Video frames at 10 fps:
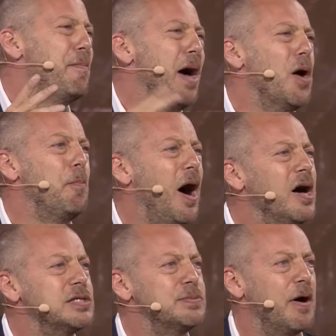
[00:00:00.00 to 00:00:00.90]
help
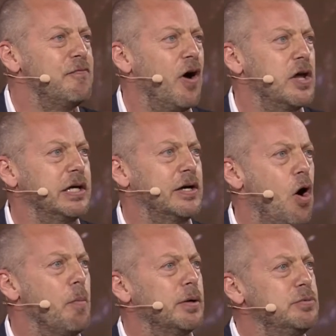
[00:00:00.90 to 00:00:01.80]
us by finding
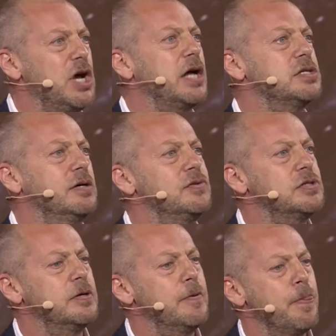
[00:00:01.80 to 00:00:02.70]
common
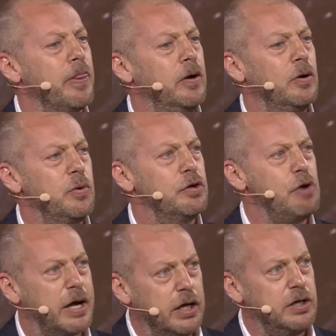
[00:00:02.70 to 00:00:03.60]
objectives, with a
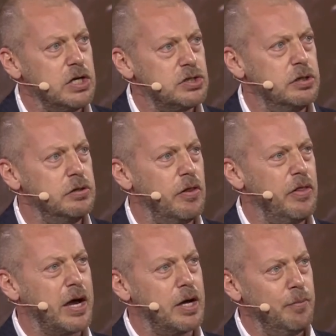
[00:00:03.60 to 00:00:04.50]
recognition that
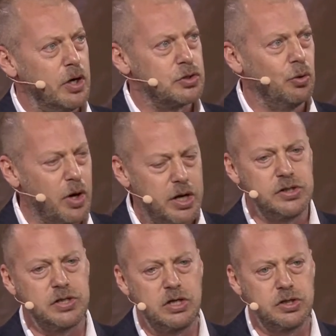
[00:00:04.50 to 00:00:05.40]
they're commercial
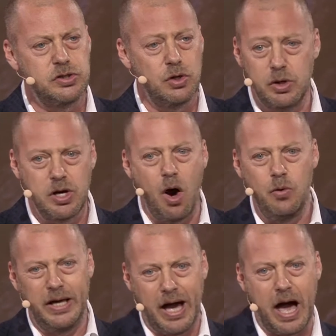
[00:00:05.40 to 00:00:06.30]
organizations who can
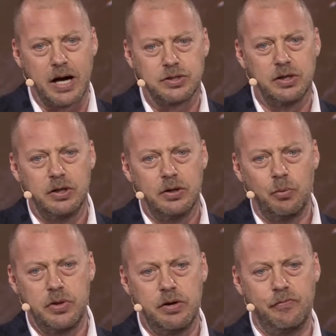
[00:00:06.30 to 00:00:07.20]
only act
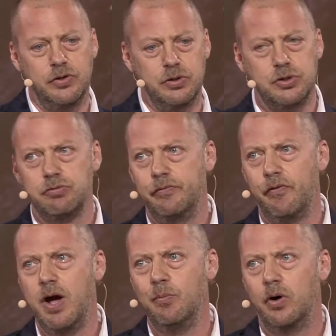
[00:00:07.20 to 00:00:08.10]
within a fiduciary
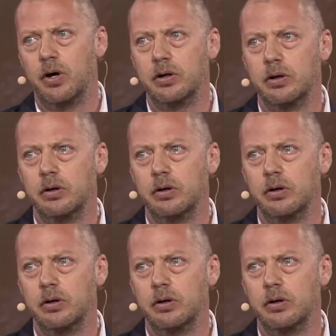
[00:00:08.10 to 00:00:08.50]
framework.